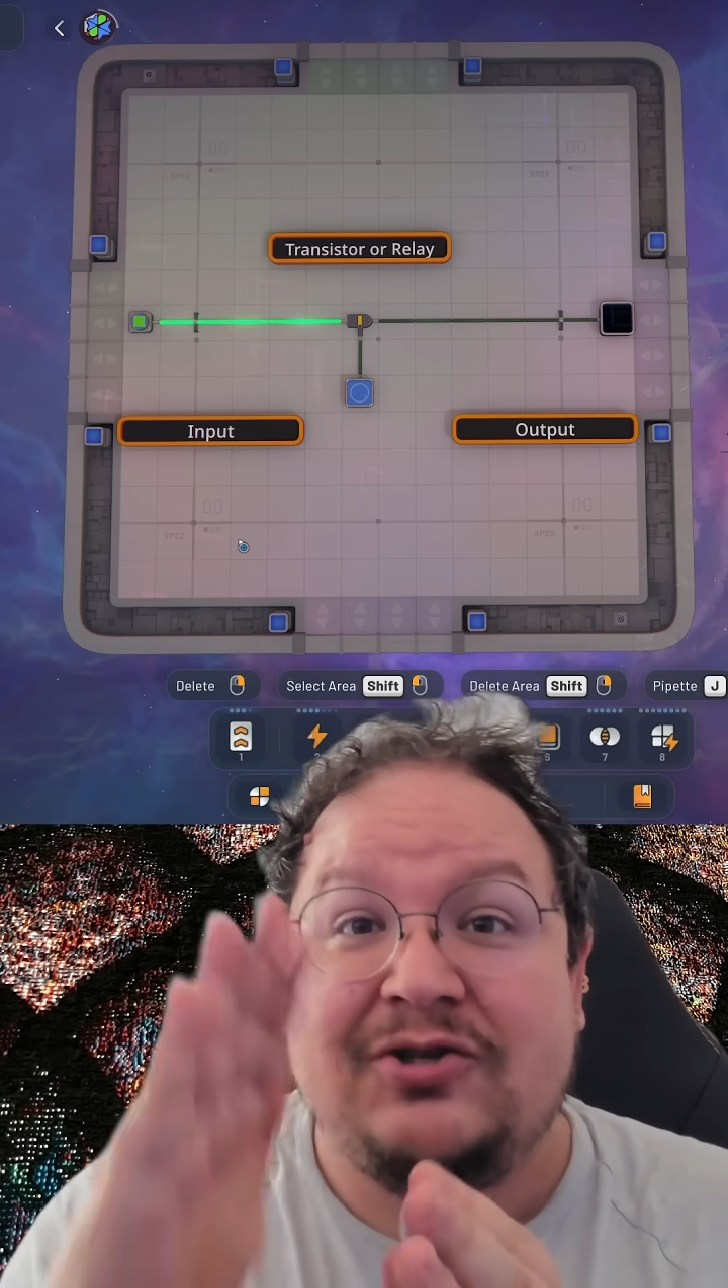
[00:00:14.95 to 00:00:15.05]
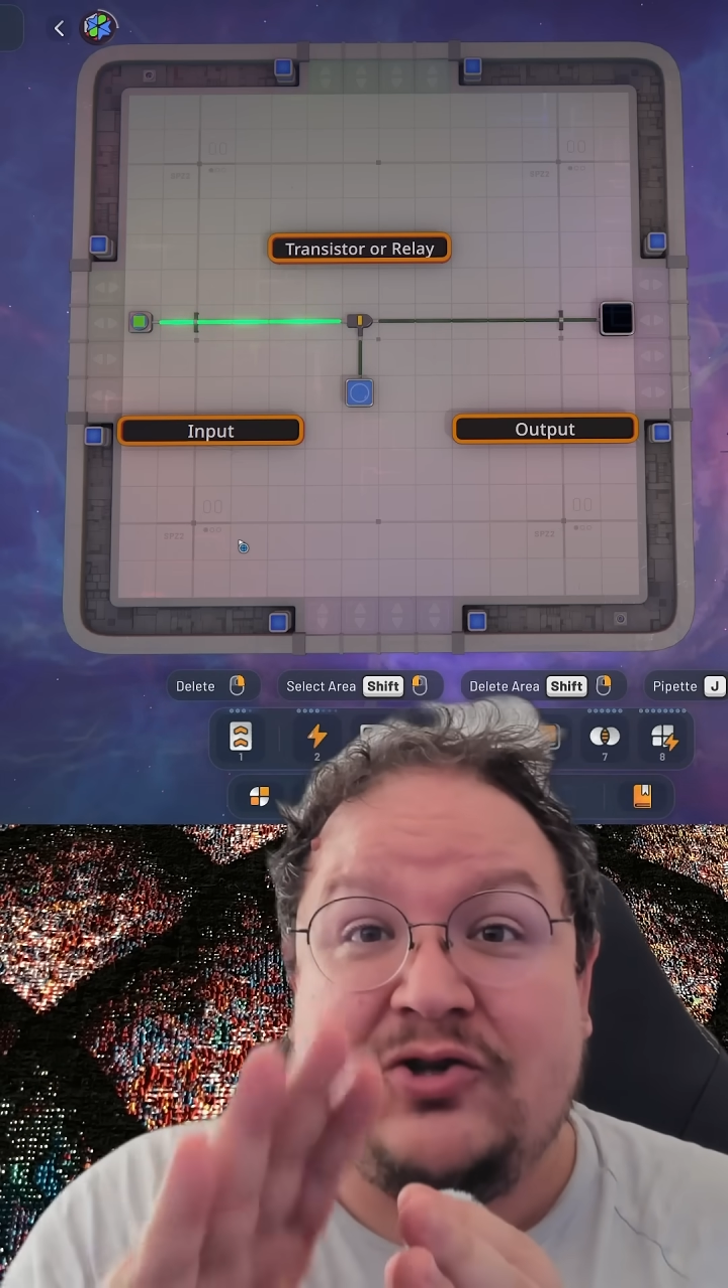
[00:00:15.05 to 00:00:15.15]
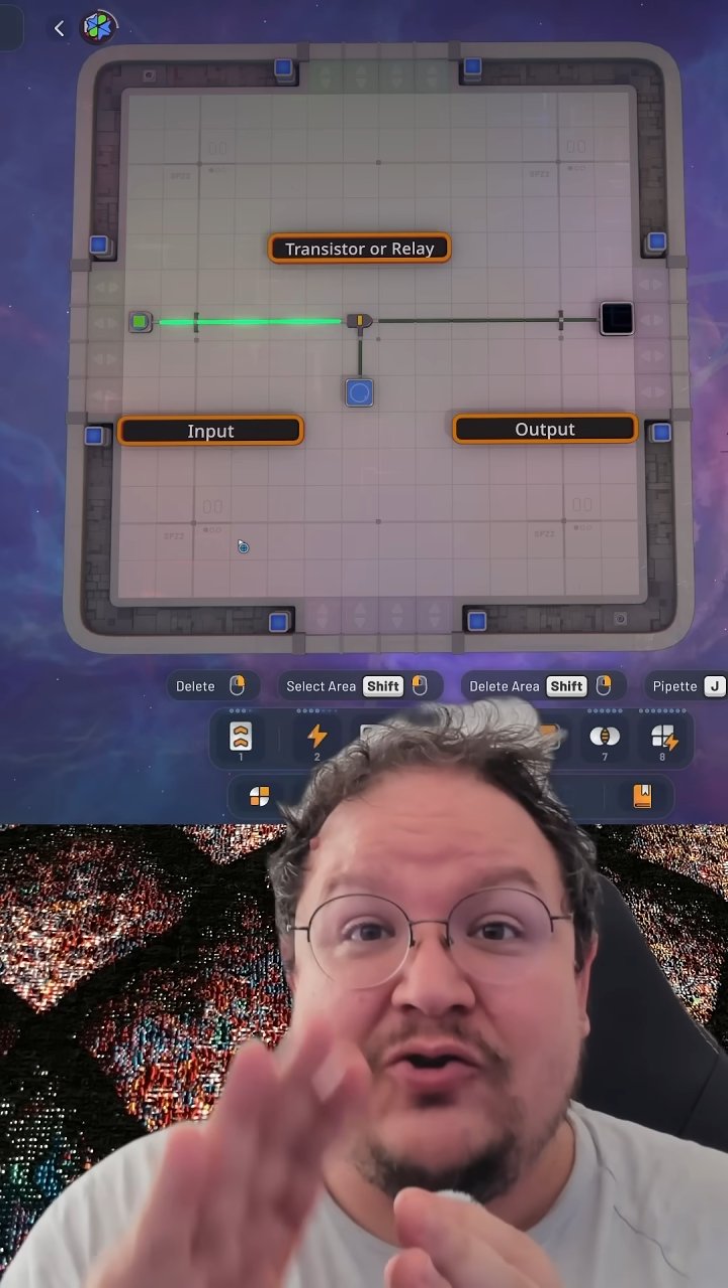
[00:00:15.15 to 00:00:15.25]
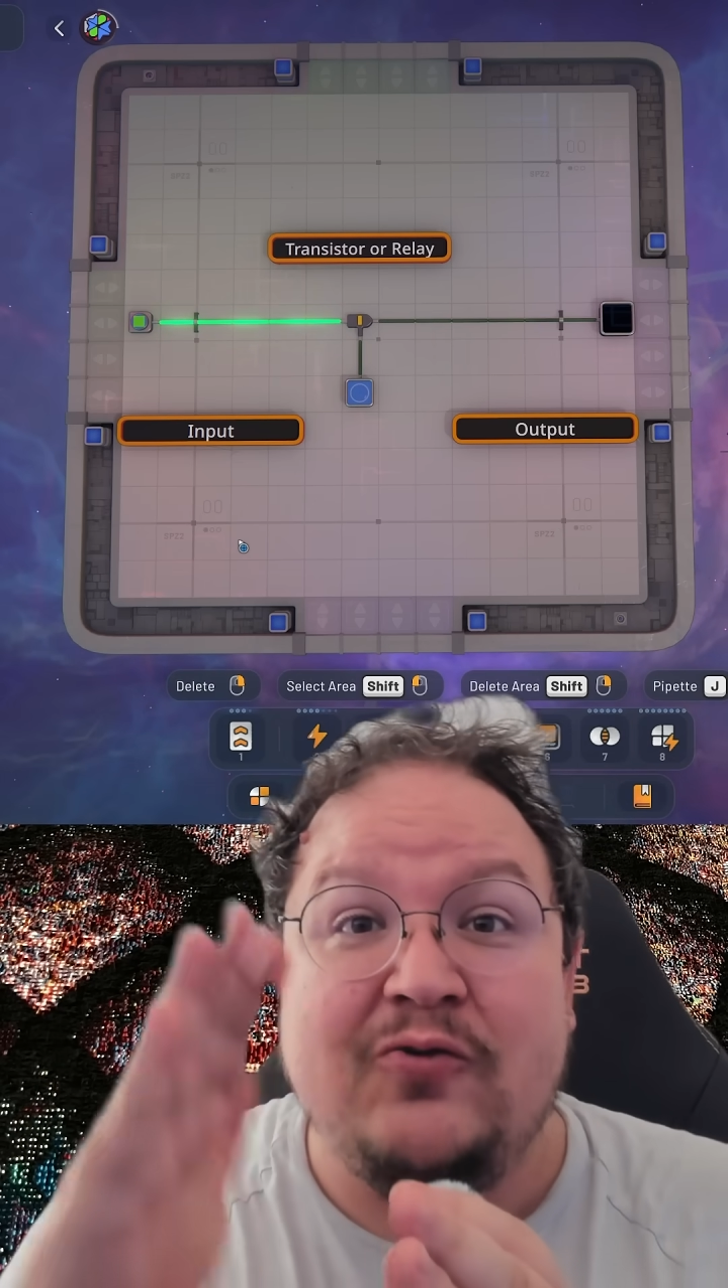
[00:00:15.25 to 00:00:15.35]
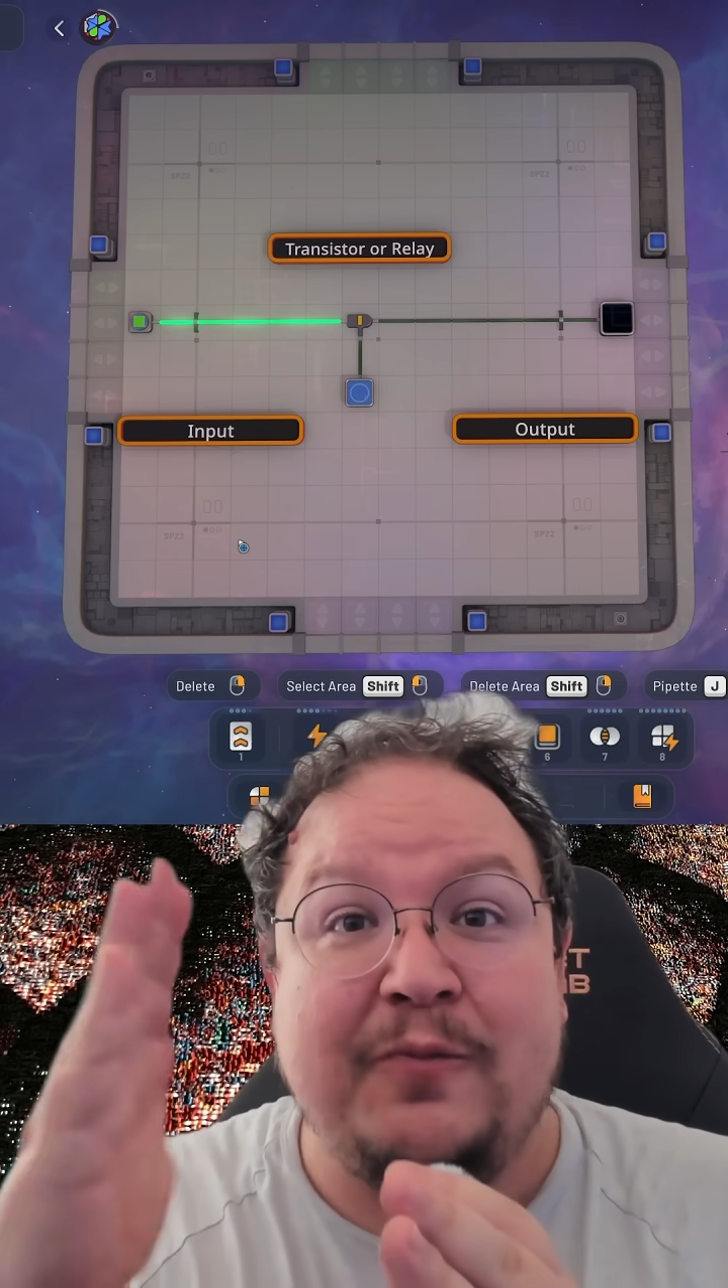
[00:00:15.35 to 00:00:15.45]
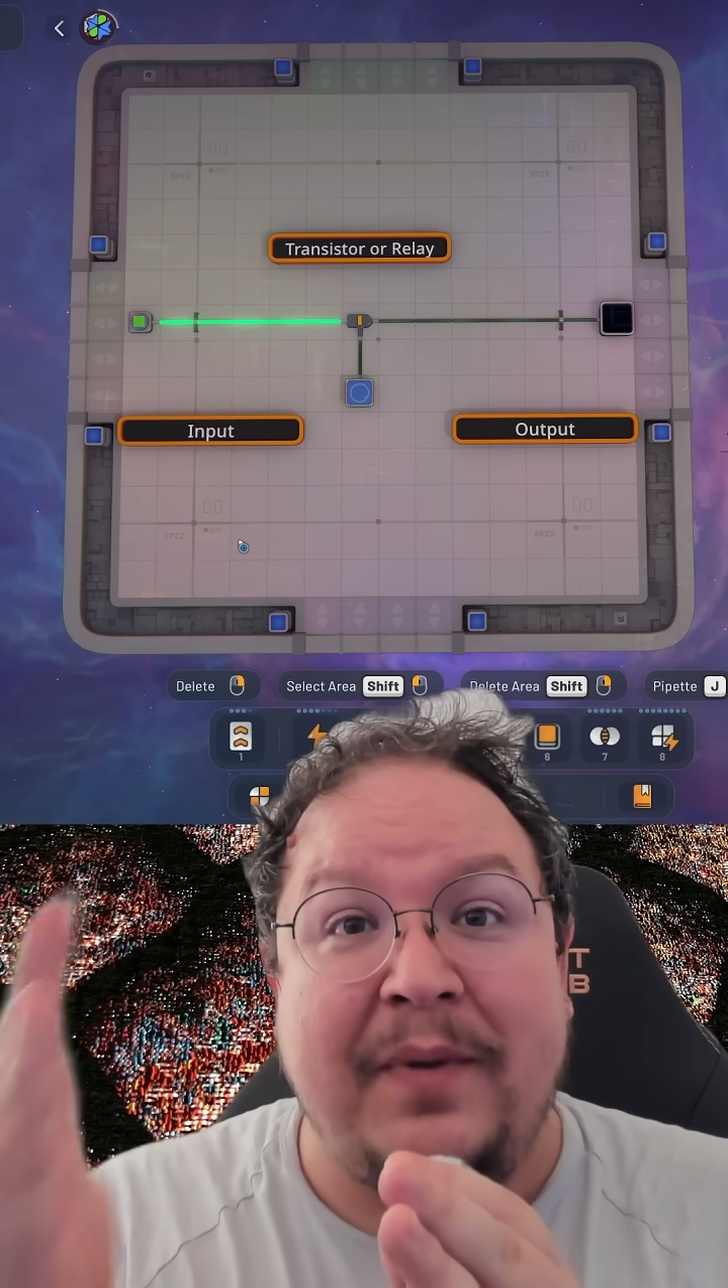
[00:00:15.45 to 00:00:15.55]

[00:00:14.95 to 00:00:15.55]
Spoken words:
two